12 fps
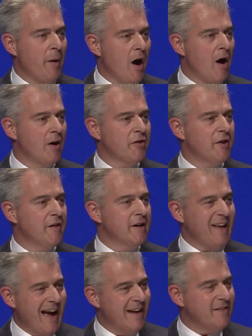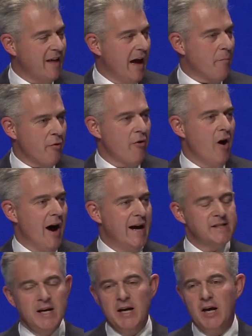party that has had that
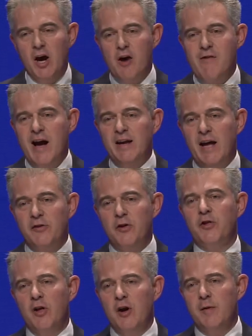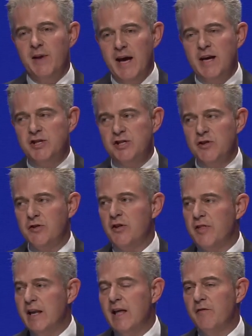pride around our determination to
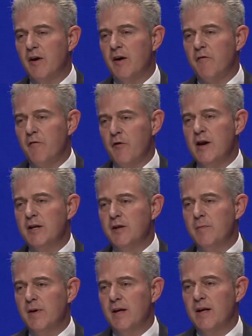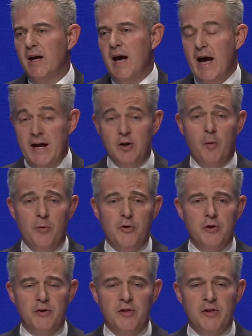deliver freedom and
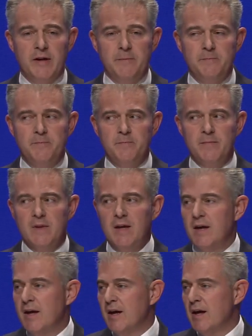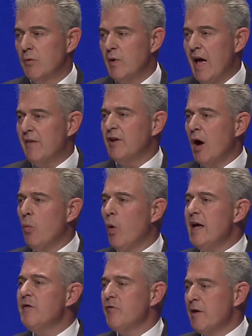opportunity. We have an
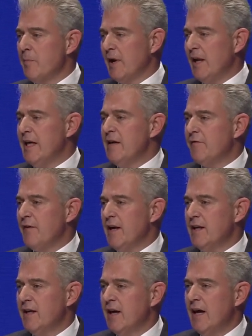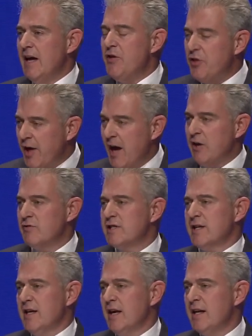unwavering belief in
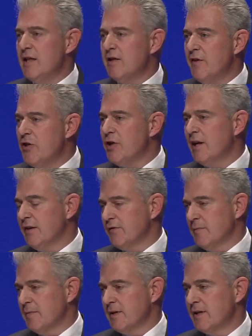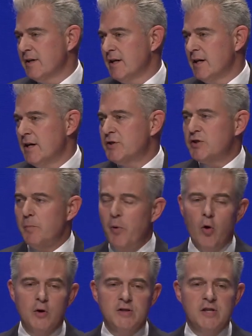integrity and individualism,
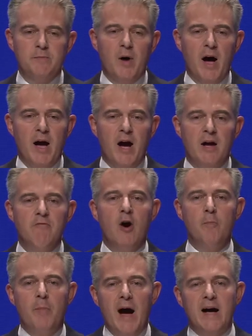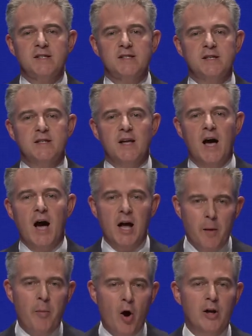supported by a robust and
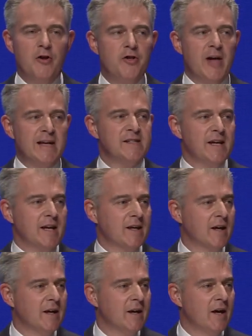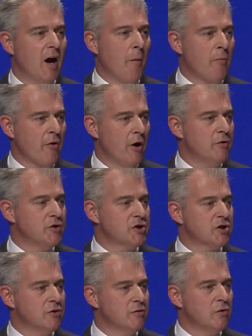unapologetic approach
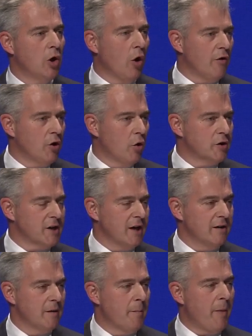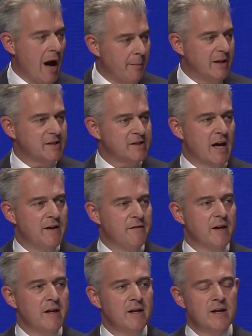to law and order, public
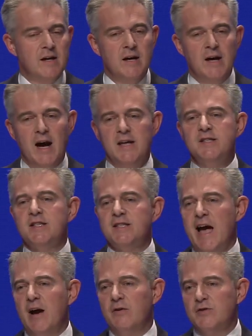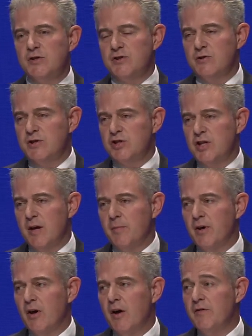safety, and sound
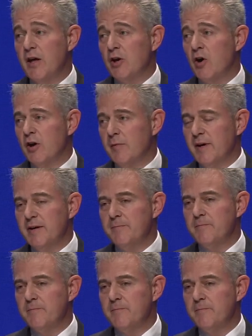stewardship of the economy.